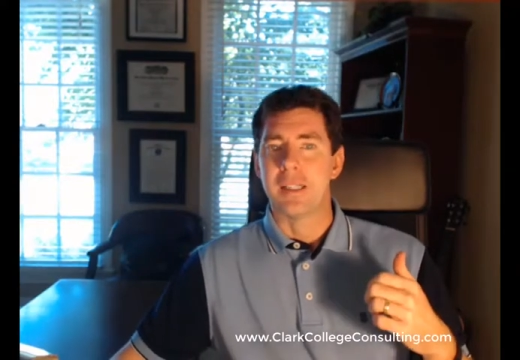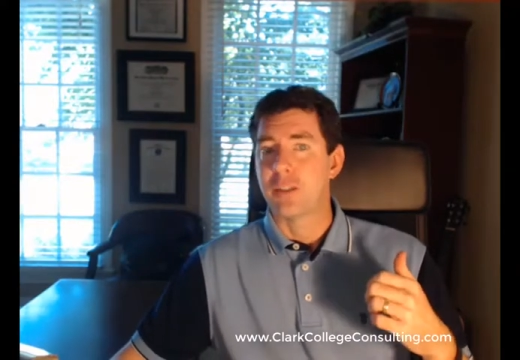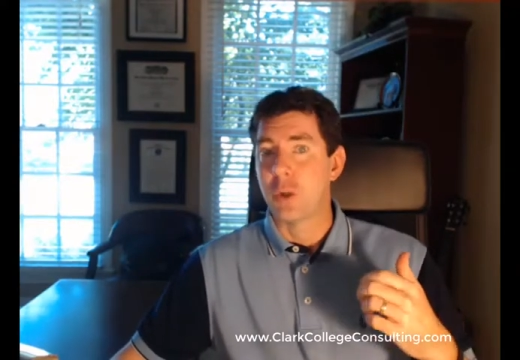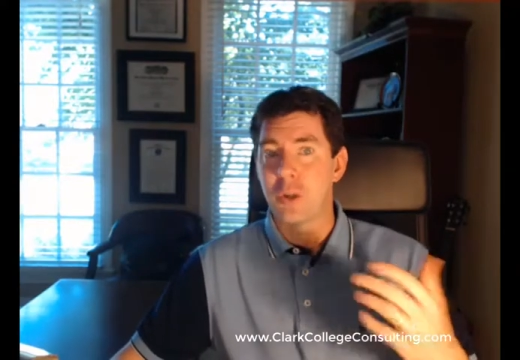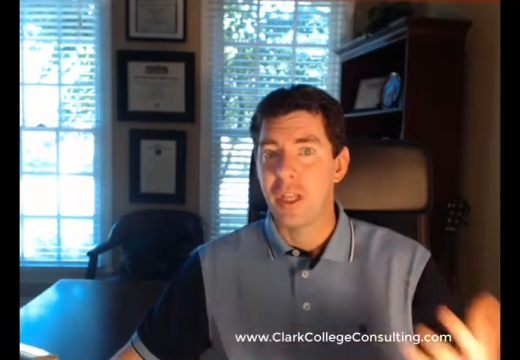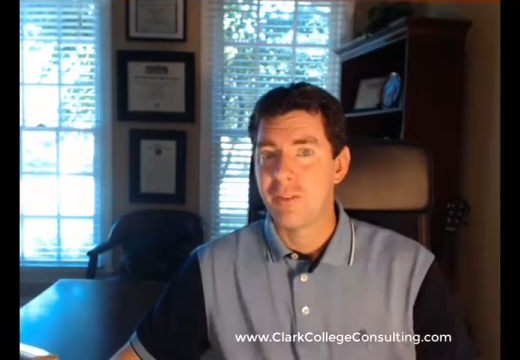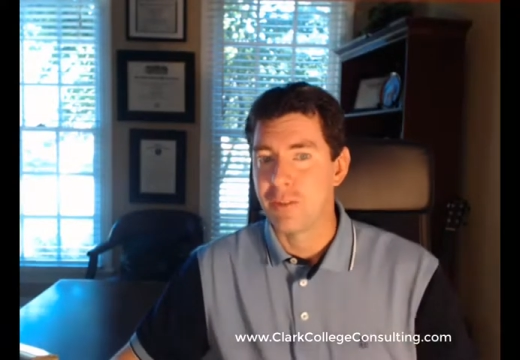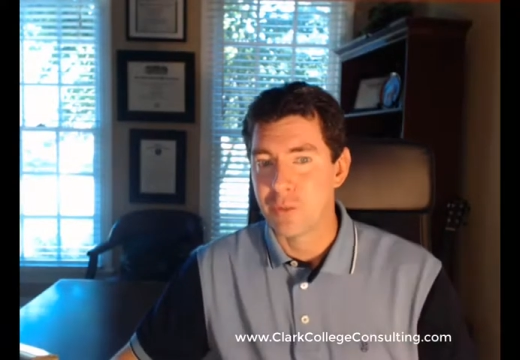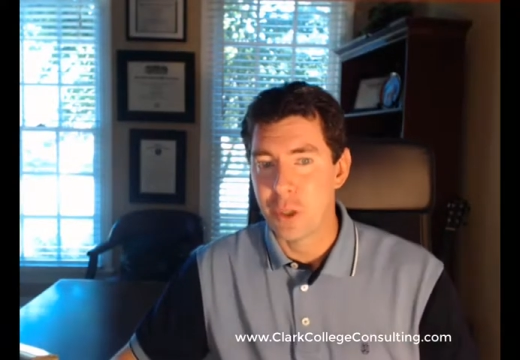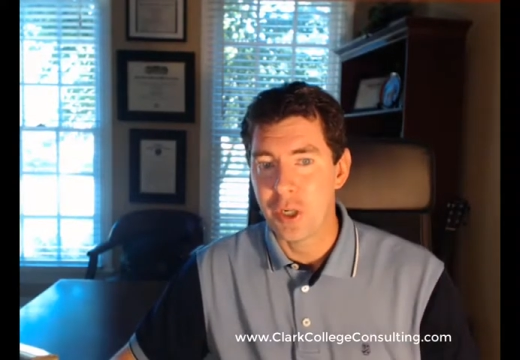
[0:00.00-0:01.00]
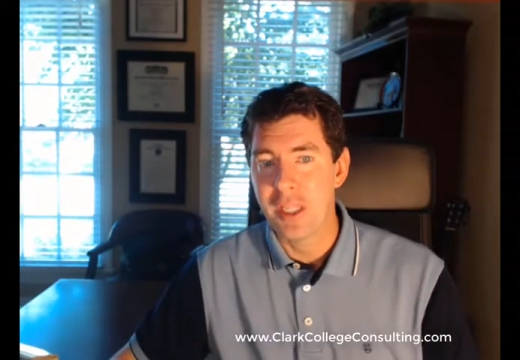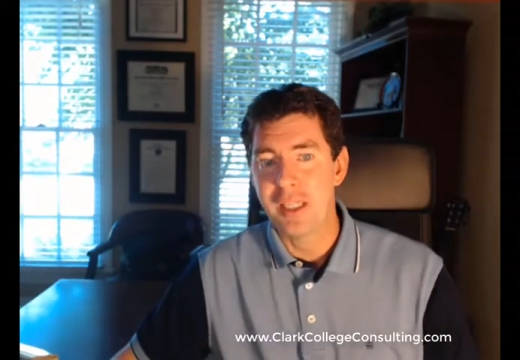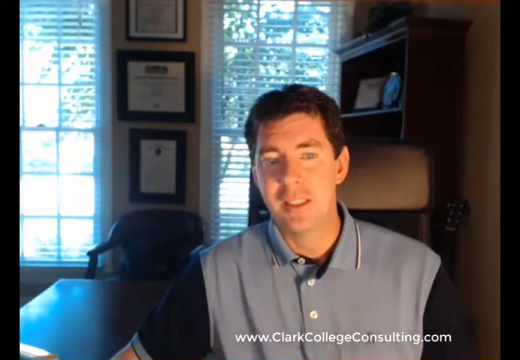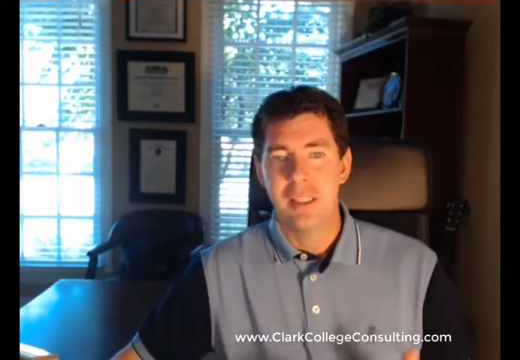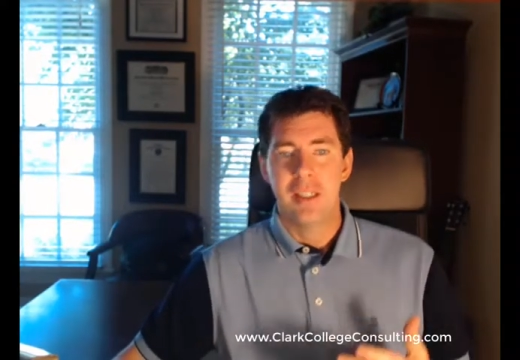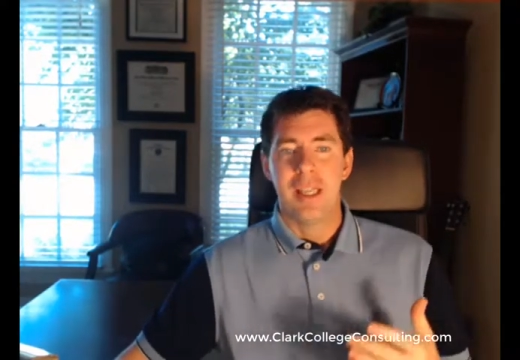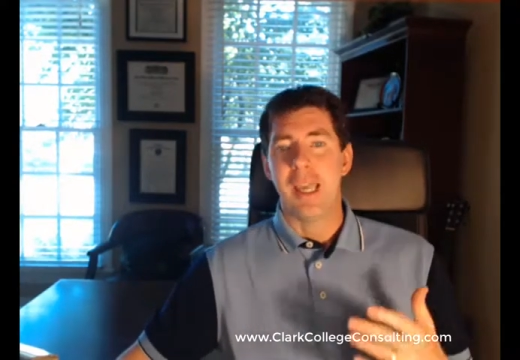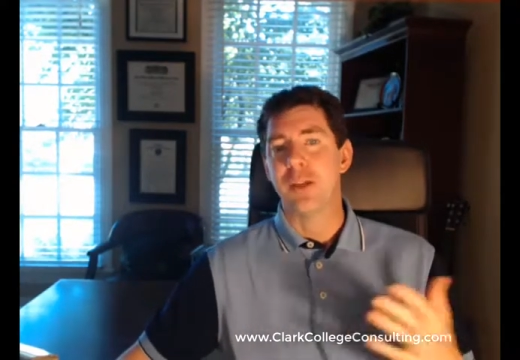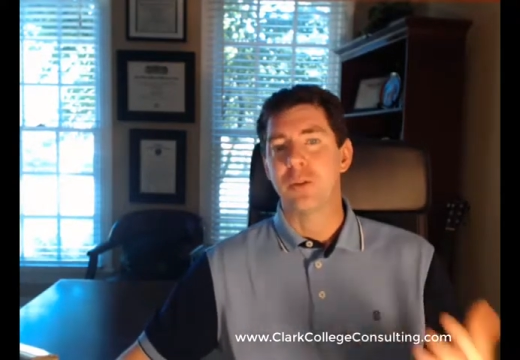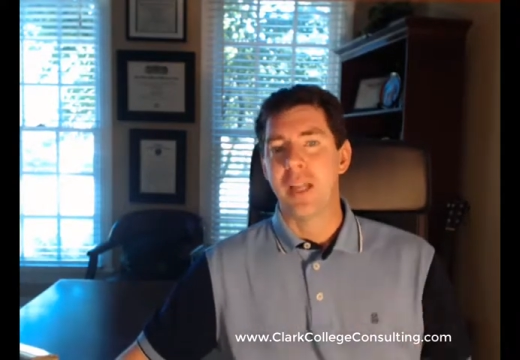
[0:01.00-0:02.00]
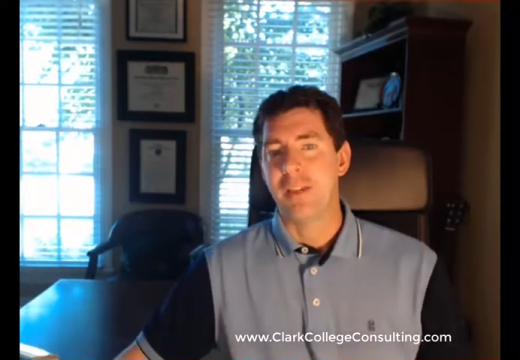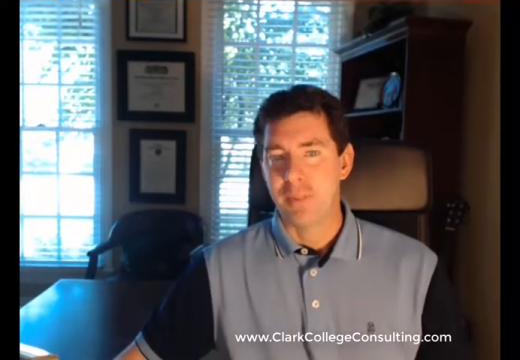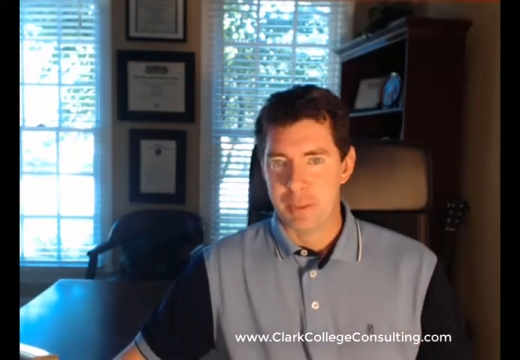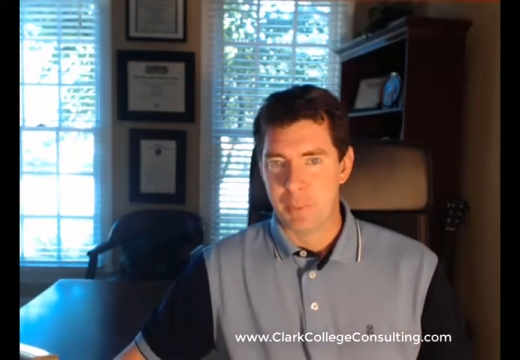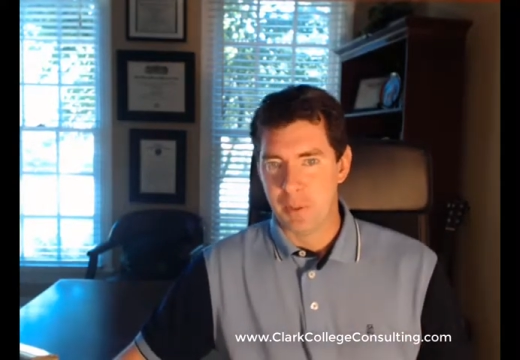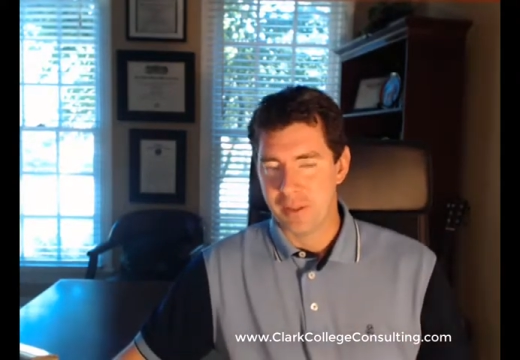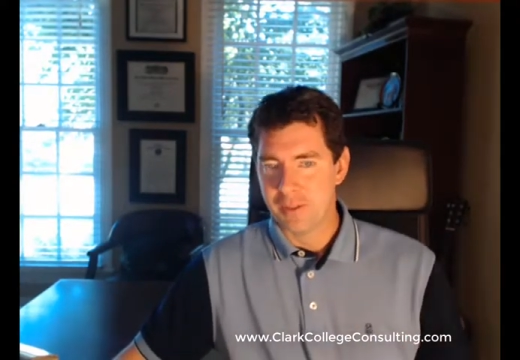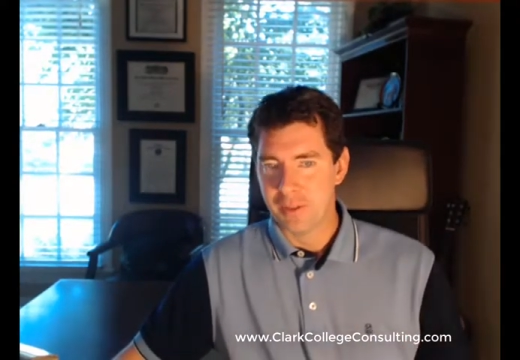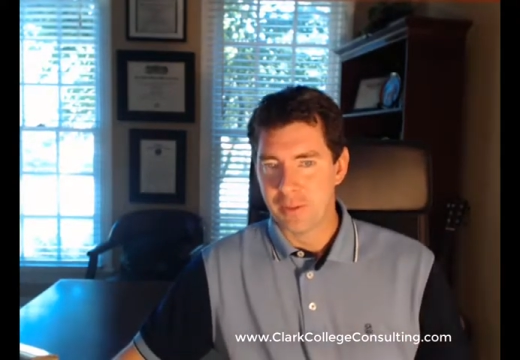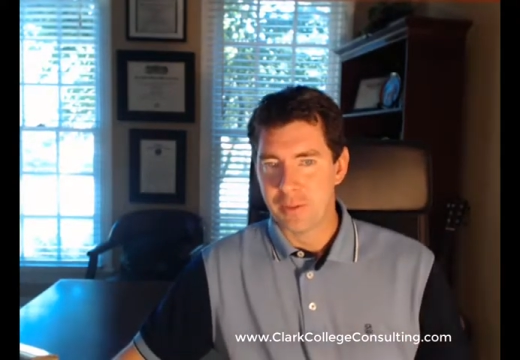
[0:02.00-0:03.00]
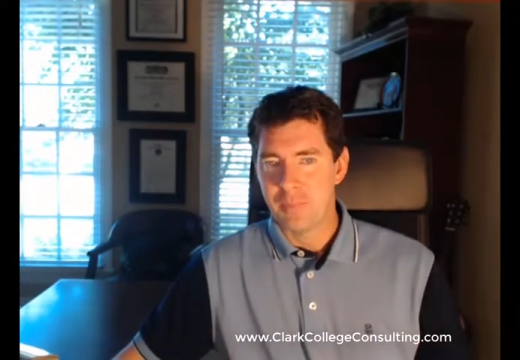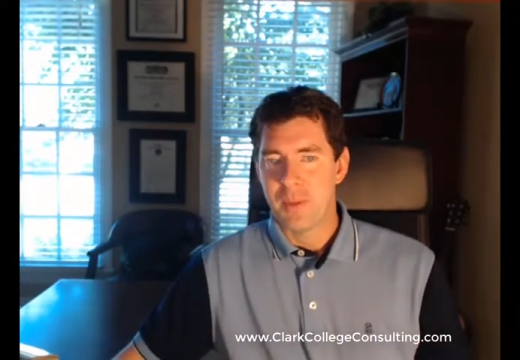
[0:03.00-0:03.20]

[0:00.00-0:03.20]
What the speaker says: your love of learning, and your life experiences.